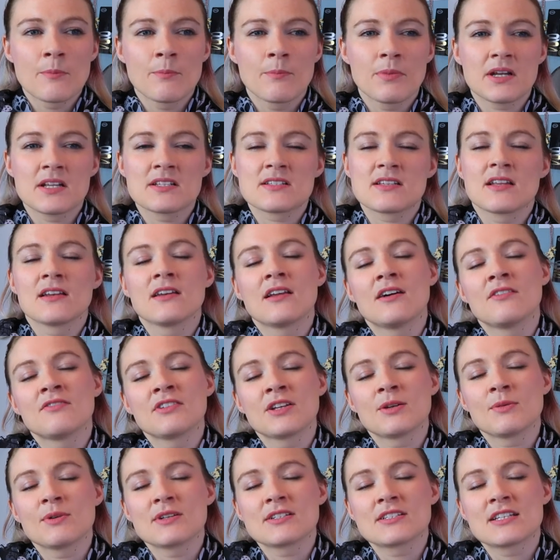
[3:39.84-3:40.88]
But it's a
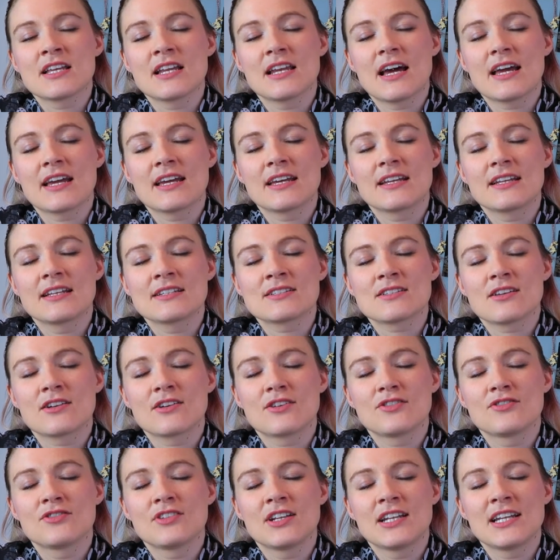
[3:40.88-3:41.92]
lovely one to lie in. It's got
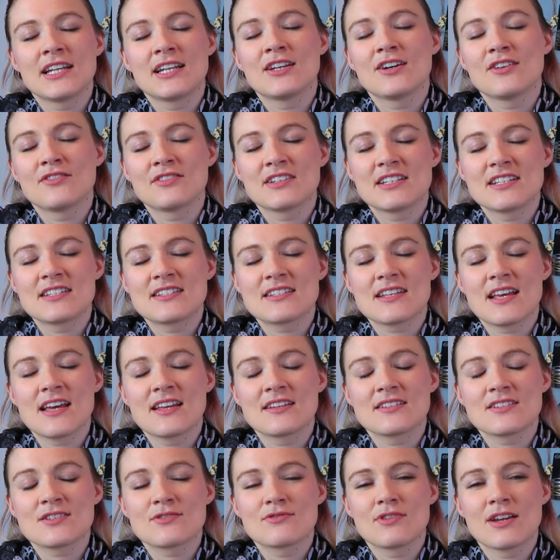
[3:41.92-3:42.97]
a really lovely
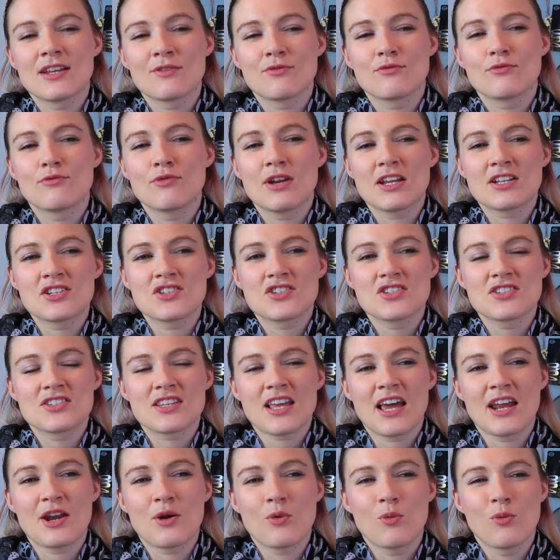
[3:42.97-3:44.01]
scent. It's really rich. It's
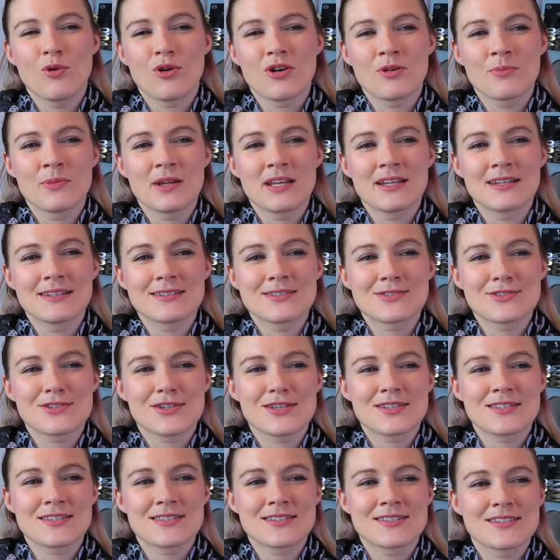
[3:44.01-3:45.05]
kind of warming. It's
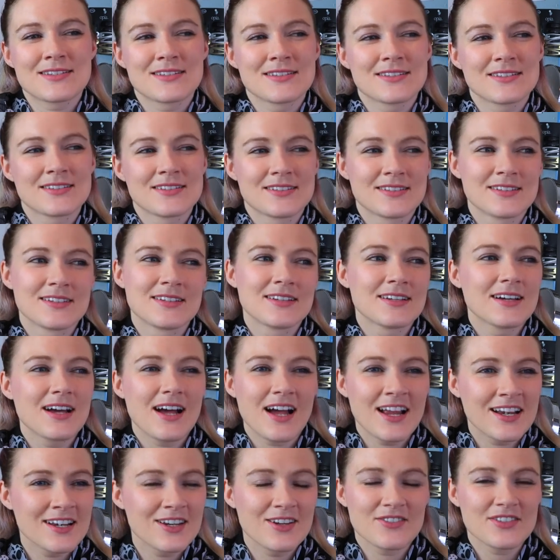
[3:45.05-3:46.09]
just,
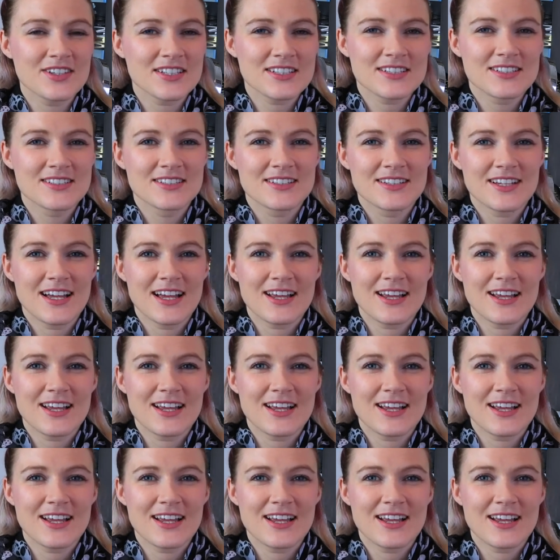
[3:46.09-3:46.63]
I love it.